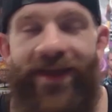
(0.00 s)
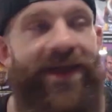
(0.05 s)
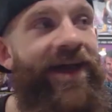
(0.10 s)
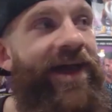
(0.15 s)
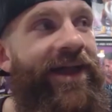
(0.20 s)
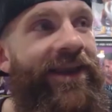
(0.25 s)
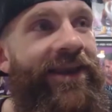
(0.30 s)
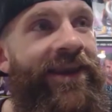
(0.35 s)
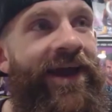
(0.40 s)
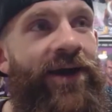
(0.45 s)

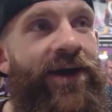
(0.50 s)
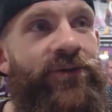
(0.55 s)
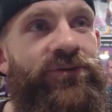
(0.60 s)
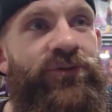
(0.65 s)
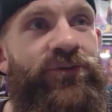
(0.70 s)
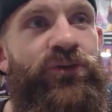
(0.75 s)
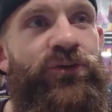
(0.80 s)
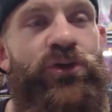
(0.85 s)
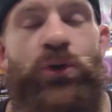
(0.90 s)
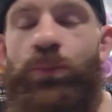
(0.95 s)
now?
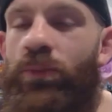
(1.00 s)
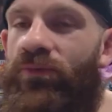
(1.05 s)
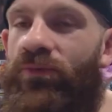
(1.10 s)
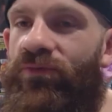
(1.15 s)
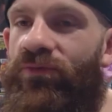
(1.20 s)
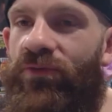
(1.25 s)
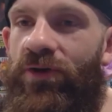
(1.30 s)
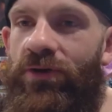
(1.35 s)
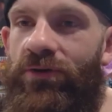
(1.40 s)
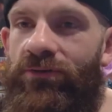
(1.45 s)
Do you
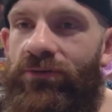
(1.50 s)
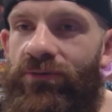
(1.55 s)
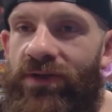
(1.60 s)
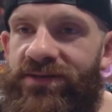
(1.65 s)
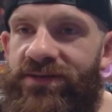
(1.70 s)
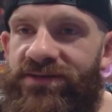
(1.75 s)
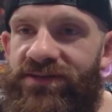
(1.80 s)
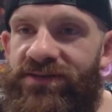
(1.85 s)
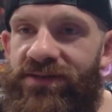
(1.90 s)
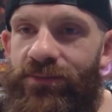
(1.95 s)
prefer
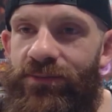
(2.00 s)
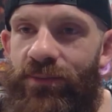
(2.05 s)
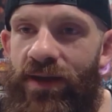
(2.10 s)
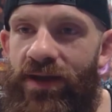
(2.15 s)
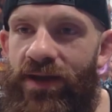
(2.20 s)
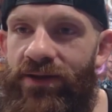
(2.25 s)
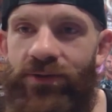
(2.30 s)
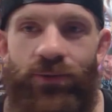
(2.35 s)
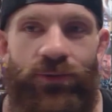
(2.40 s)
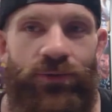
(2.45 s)
wrestling
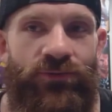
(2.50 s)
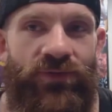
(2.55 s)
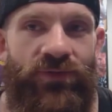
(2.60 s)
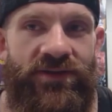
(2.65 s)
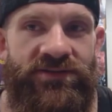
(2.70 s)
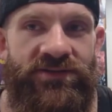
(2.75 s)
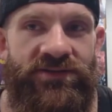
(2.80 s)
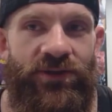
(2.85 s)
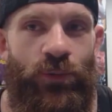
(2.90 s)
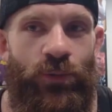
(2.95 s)
men or
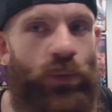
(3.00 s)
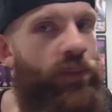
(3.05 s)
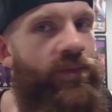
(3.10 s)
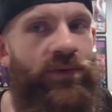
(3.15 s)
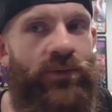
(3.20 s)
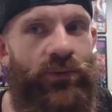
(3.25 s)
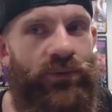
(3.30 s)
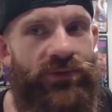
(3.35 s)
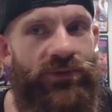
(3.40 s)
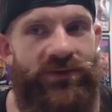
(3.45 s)
wrestling
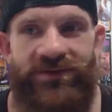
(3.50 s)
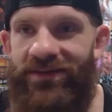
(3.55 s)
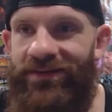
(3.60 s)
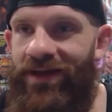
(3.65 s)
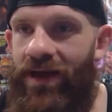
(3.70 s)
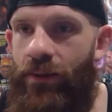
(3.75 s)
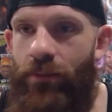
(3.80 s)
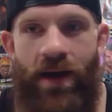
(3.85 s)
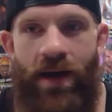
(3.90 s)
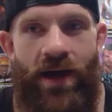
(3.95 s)
women, or does it
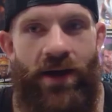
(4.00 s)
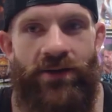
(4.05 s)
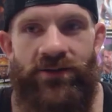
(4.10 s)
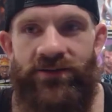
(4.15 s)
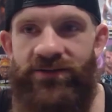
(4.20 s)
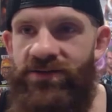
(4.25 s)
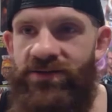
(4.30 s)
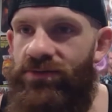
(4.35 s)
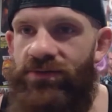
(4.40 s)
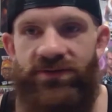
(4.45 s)
not matter
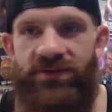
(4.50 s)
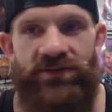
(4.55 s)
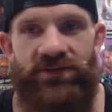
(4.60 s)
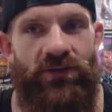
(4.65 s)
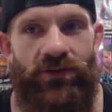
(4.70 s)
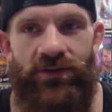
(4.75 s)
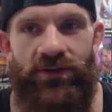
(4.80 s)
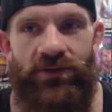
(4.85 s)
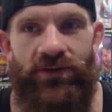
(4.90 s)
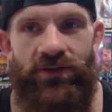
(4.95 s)
to you as
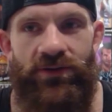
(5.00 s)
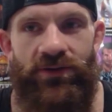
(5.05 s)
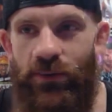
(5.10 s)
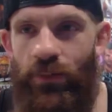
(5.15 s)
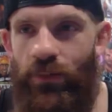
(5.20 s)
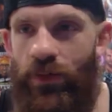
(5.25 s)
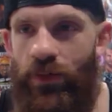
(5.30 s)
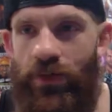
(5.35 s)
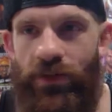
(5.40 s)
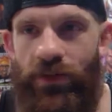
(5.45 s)
long as they're a good
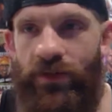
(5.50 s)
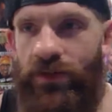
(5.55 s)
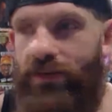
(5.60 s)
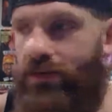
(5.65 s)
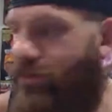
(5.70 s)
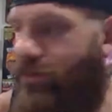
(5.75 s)
worker?